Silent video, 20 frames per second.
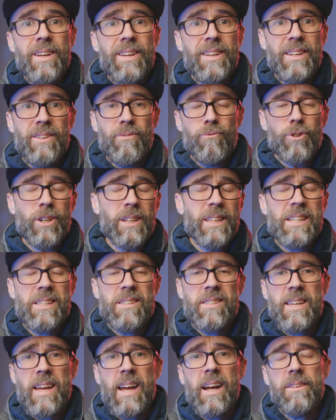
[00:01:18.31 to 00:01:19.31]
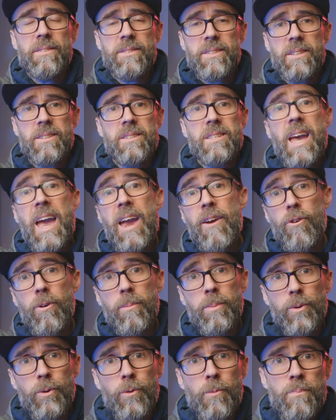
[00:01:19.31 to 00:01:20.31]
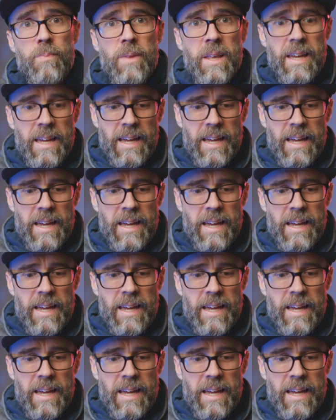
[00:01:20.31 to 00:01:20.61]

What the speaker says: It really sounds terrible.